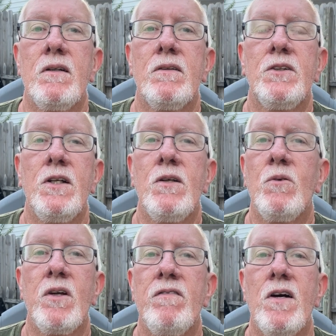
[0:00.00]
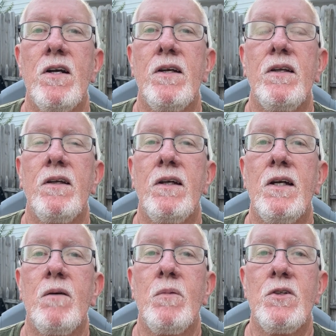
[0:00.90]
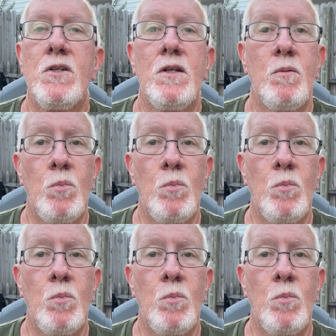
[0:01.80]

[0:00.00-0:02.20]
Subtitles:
she didn't really find anything yet, but she did